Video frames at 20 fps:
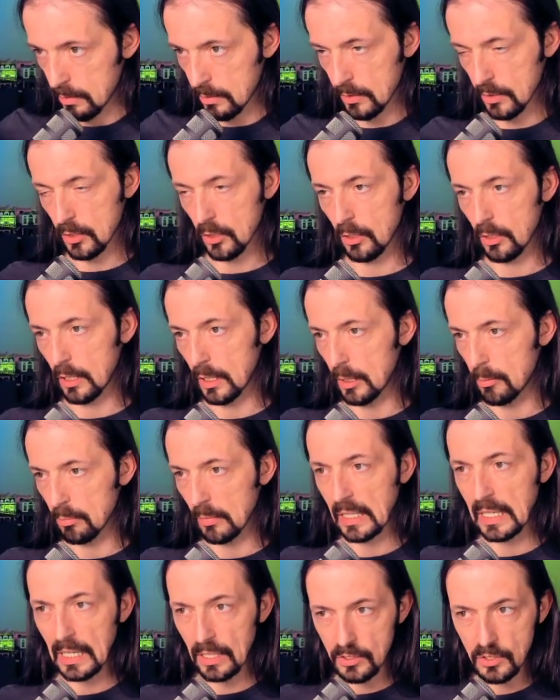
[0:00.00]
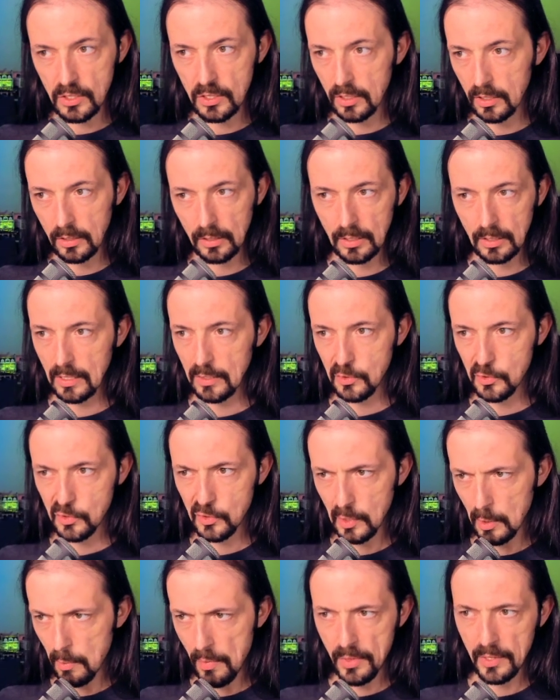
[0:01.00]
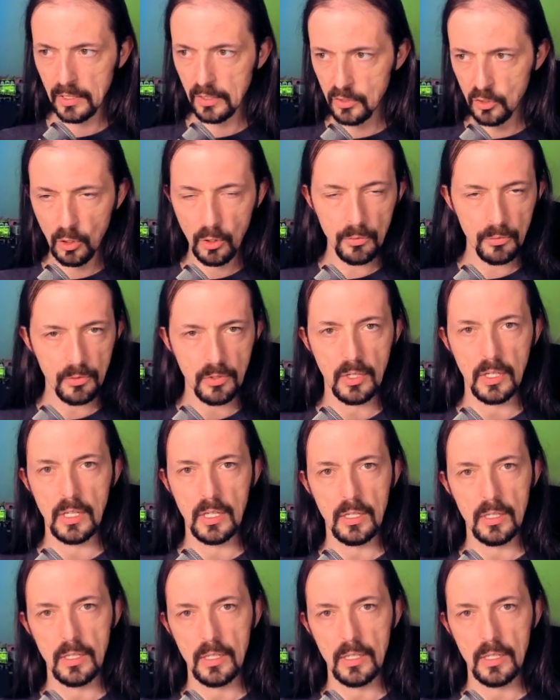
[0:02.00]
So I'm guessing that something is off there,